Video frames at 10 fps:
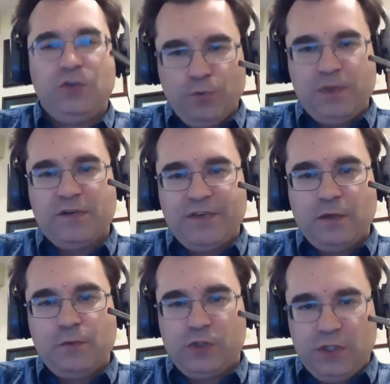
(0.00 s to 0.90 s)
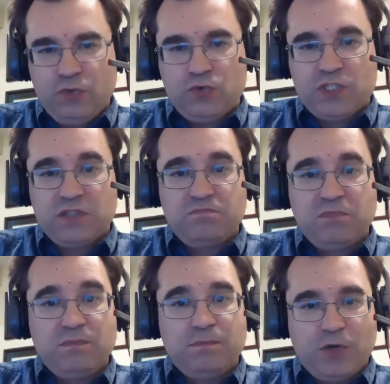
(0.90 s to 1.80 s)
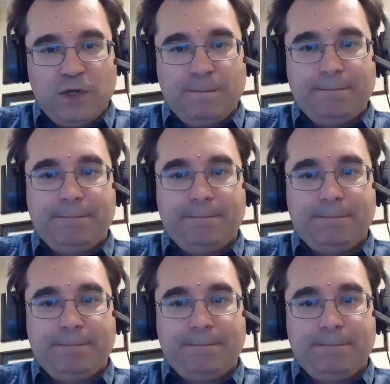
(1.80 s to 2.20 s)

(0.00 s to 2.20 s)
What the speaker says: you'll be available to use it, okay?